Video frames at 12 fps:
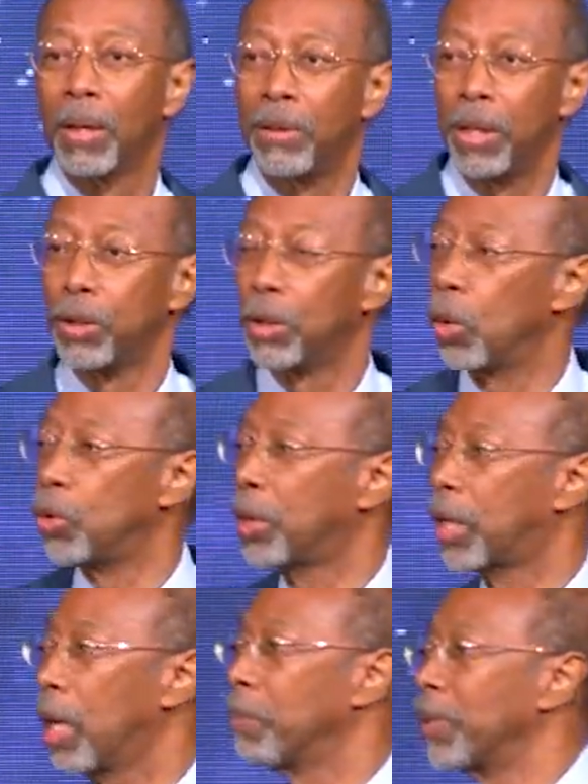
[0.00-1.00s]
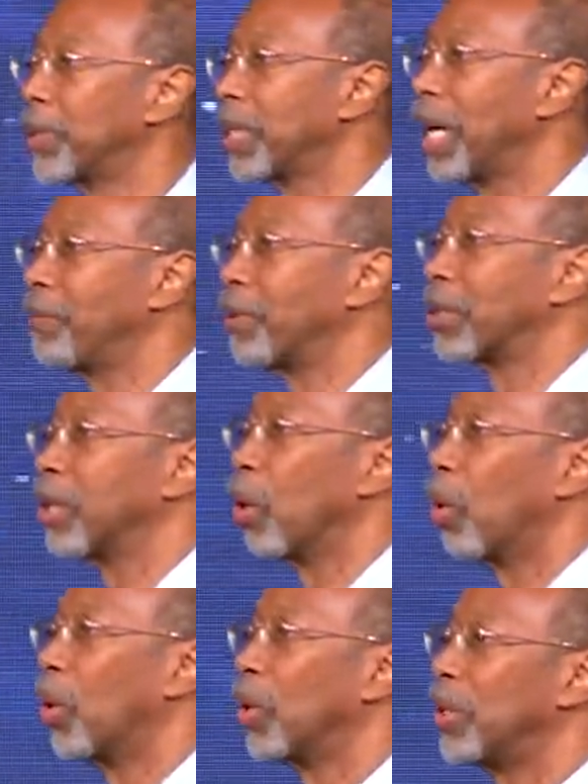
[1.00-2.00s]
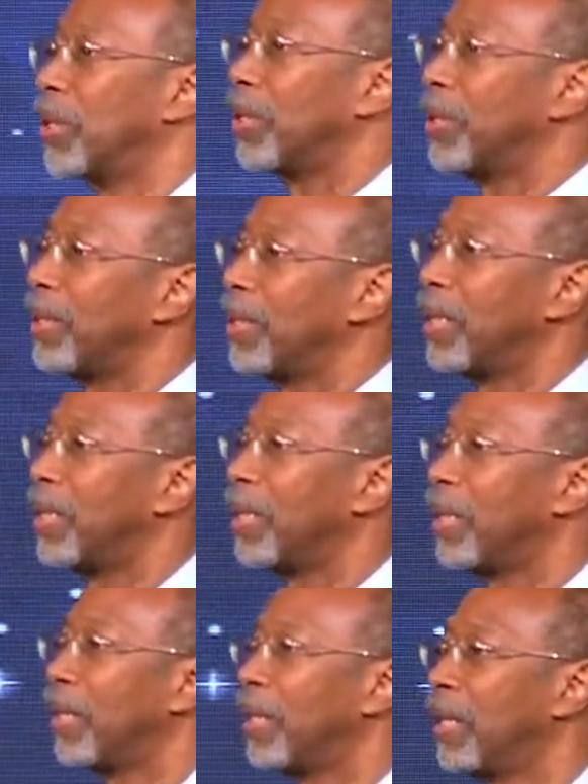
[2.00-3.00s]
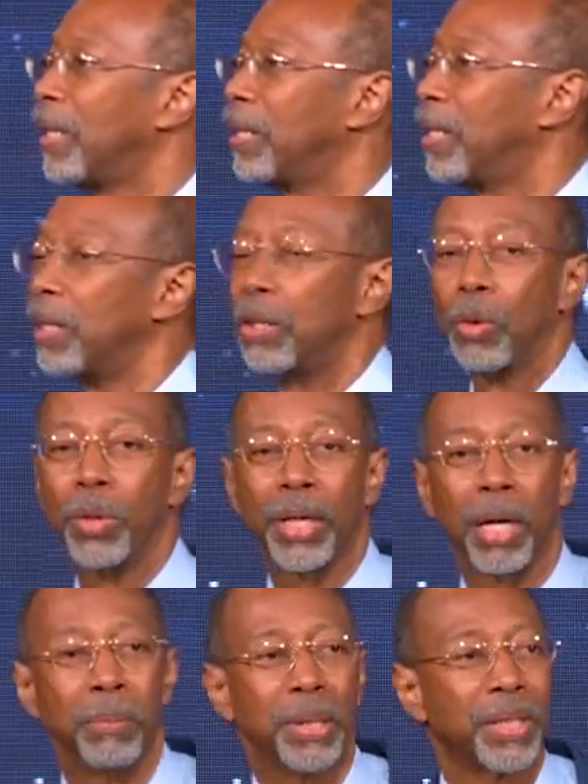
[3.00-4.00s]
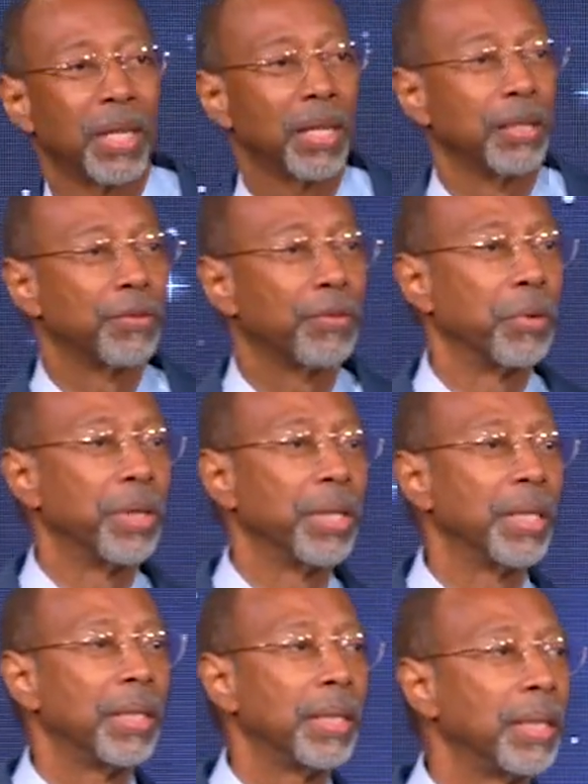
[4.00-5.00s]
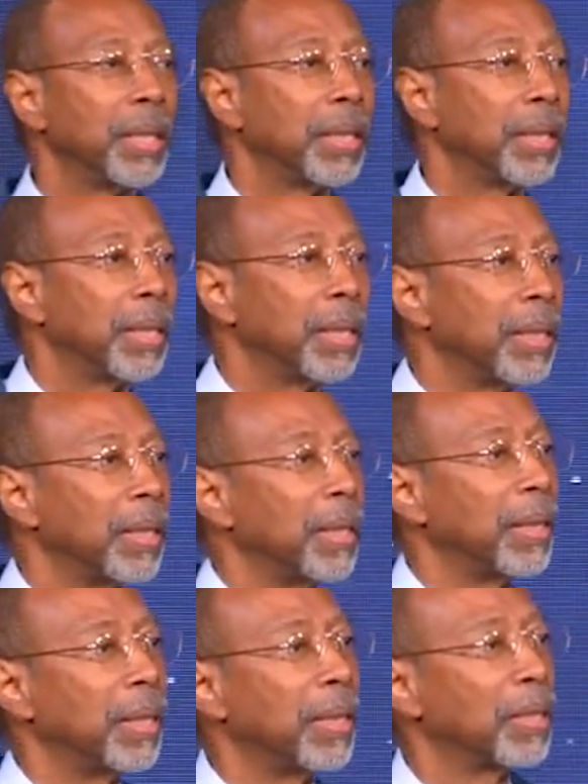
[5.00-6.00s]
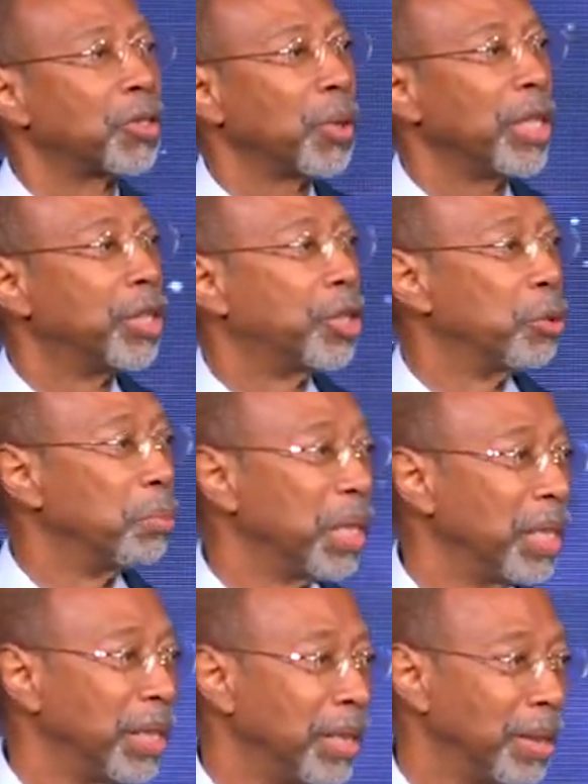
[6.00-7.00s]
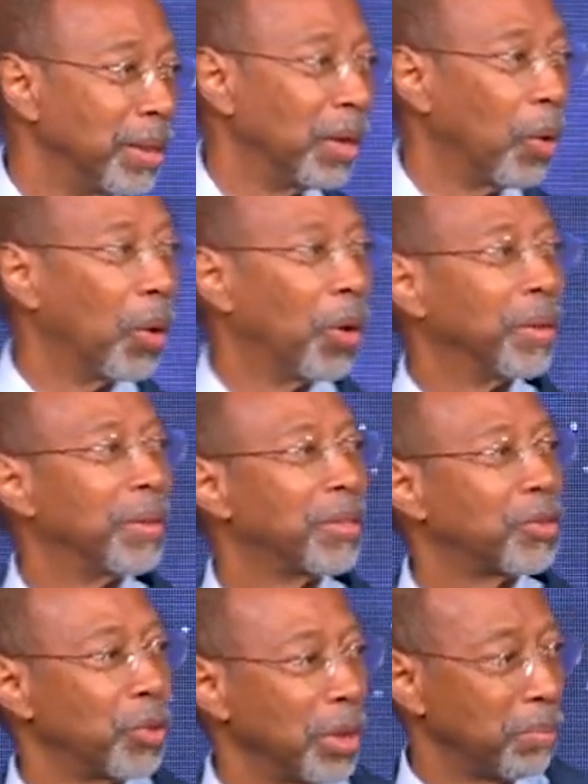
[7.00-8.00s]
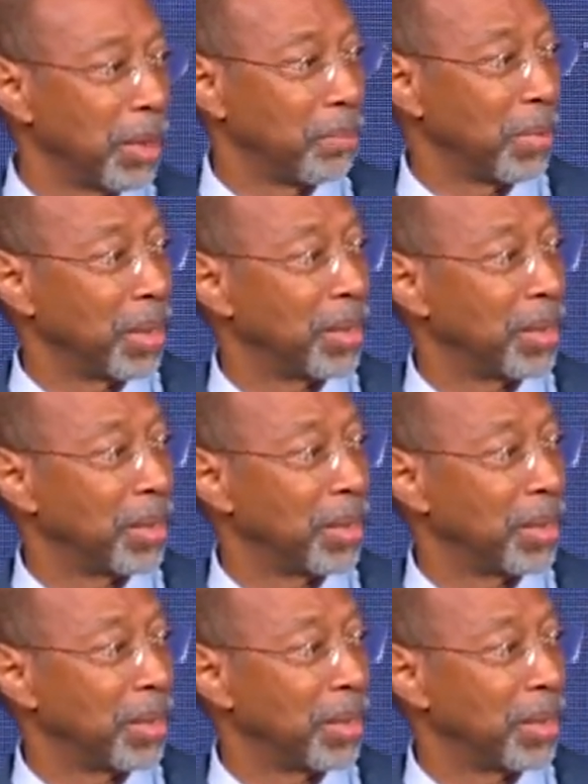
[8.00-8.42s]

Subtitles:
Didn't know you come to save us, Lord. Didn't know you come to set us free. Treated you mean, Lord. Treat me mean